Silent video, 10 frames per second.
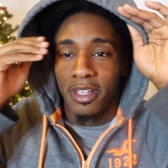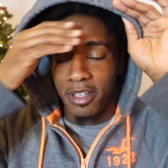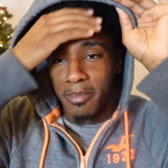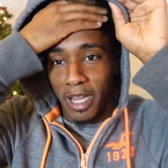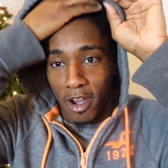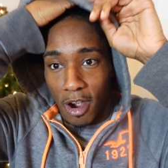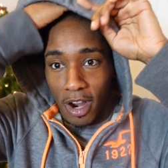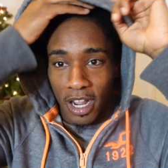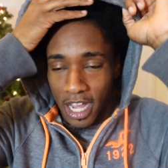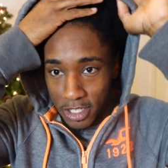Literally my
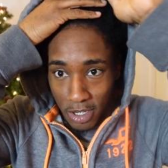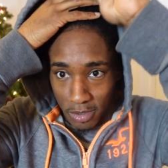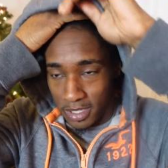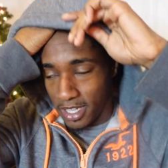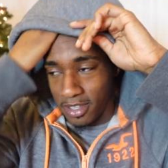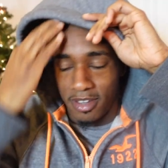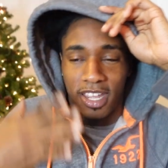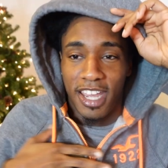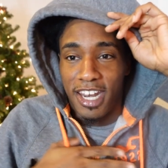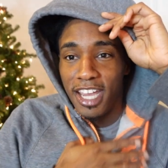car got towed the other
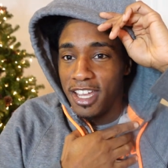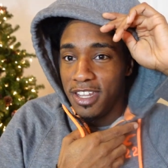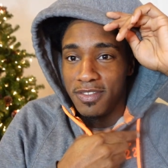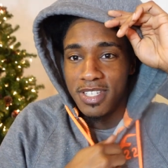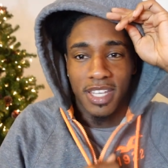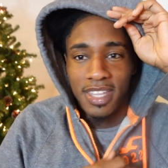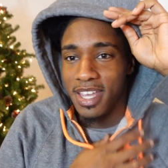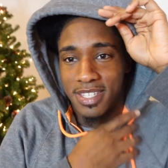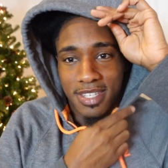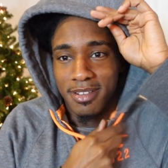day and I couldn't even take
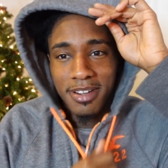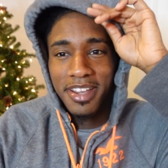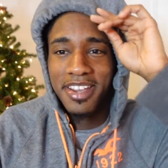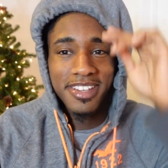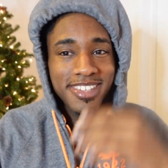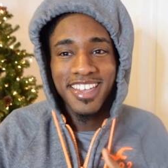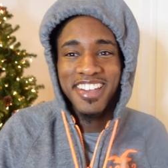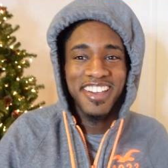that serious.